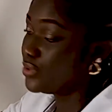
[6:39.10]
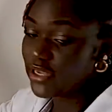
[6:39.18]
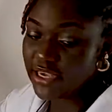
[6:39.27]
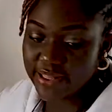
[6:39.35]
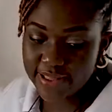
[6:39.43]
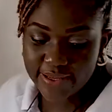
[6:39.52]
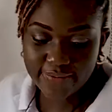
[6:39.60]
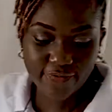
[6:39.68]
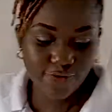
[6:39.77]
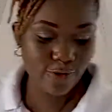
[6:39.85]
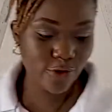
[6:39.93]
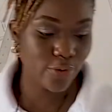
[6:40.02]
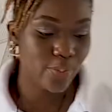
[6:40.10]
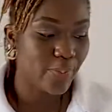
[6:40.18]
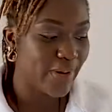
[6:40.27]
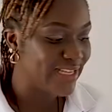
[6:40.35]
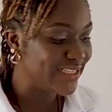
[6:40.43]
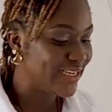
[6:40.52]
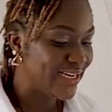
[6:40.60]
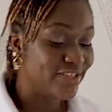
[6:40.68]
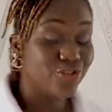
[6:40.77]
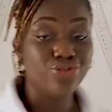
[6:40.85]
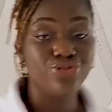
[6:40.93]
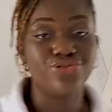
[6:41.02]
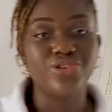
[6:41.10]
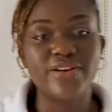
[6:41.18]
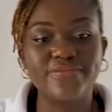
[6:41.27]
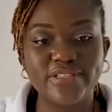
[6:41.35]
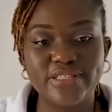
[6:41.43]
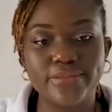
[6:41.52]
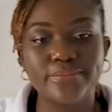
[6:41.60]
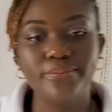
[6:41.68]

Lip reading: get them for your pattern drafting.